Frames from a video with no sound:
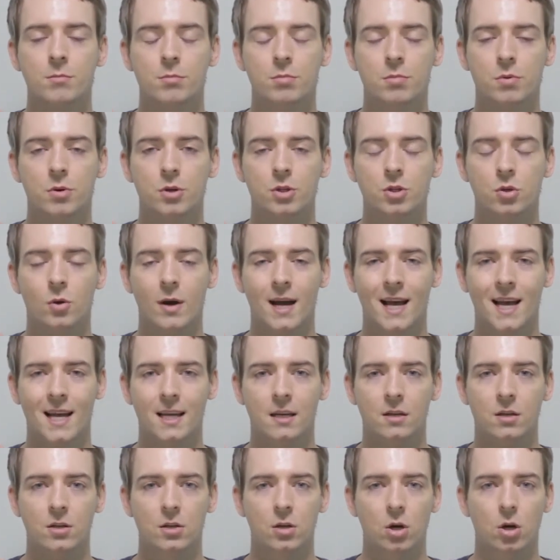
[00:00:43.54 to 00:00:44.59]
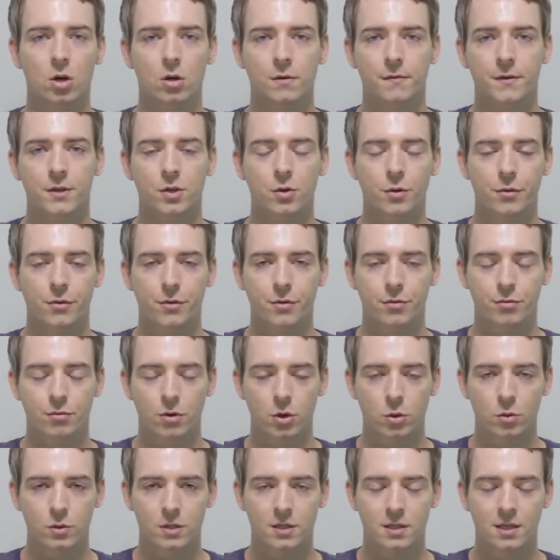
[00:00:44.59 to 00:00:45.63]
Put your hand over your
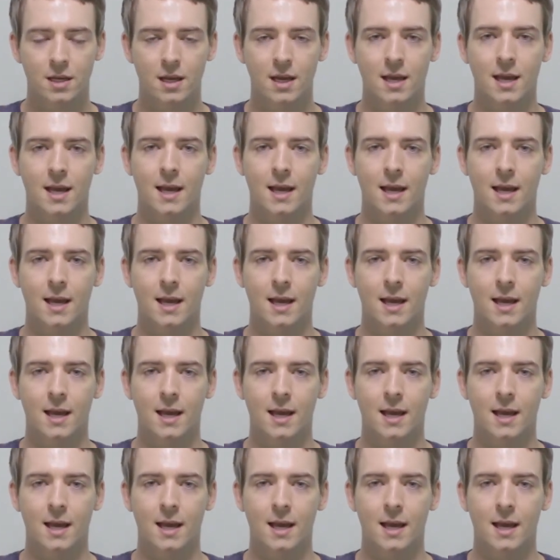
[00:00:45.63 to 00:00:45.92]
throat